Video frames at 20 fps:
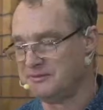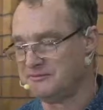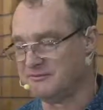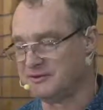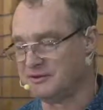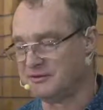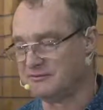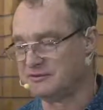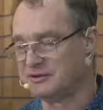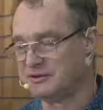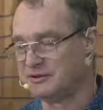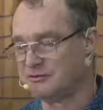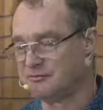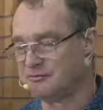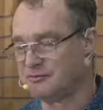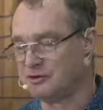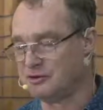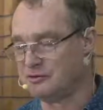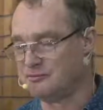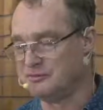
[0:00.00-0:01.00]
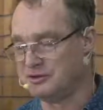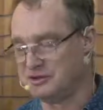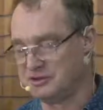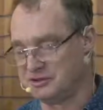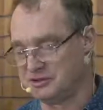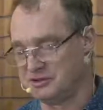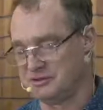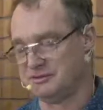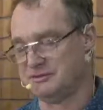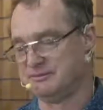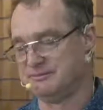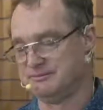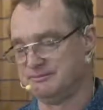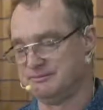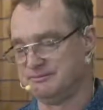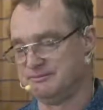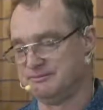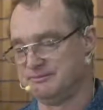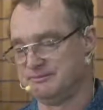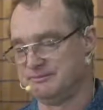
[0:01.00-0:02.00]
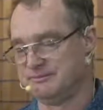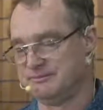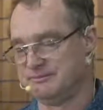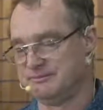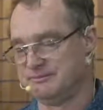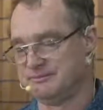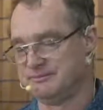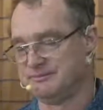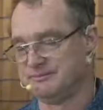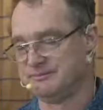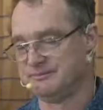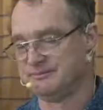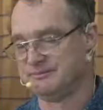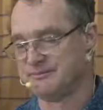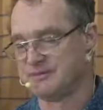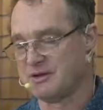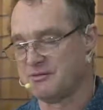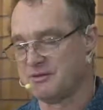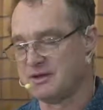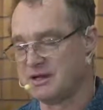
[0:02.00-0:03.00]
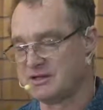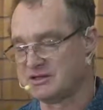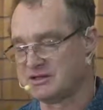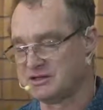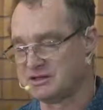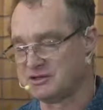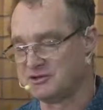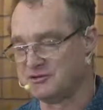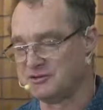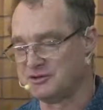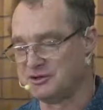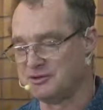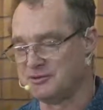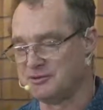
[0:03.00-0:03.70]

involved in the wrong mission. We ask this, Lord, in your